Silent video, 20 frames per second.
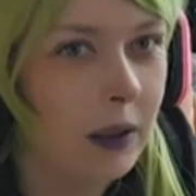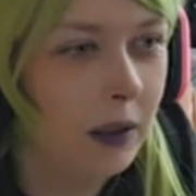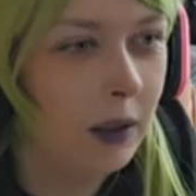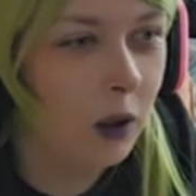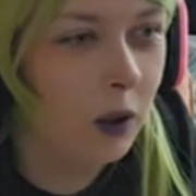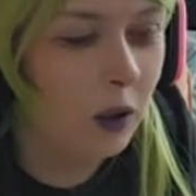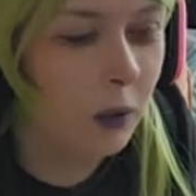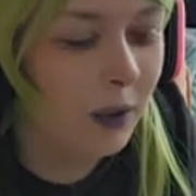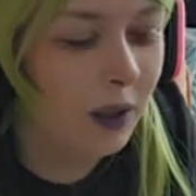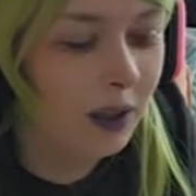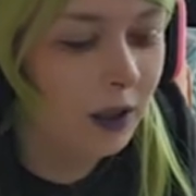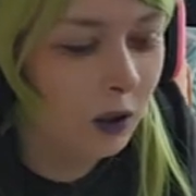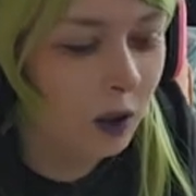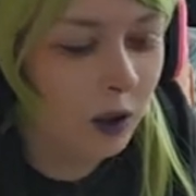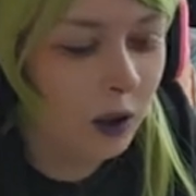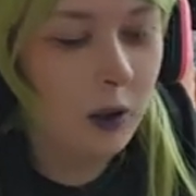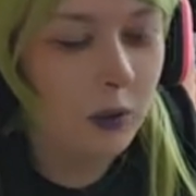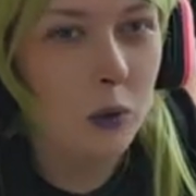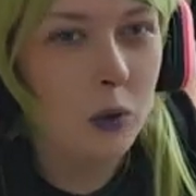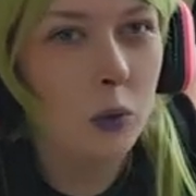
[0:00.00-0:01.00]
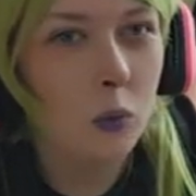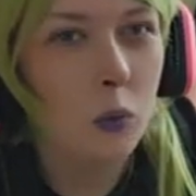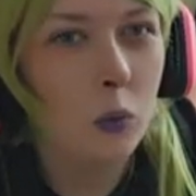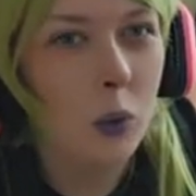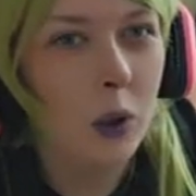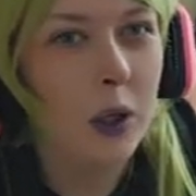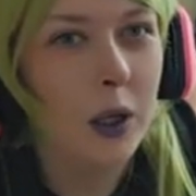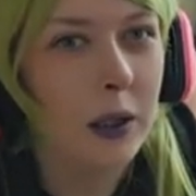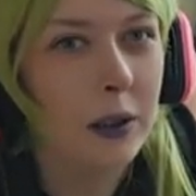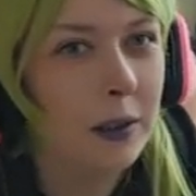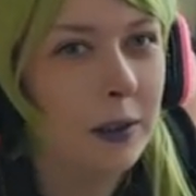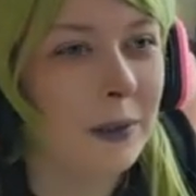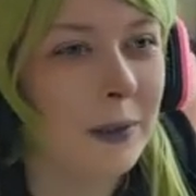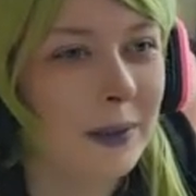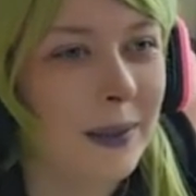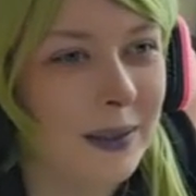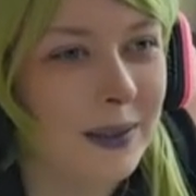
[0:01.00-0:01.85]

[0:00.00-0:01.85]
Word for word: Oh my god, we won!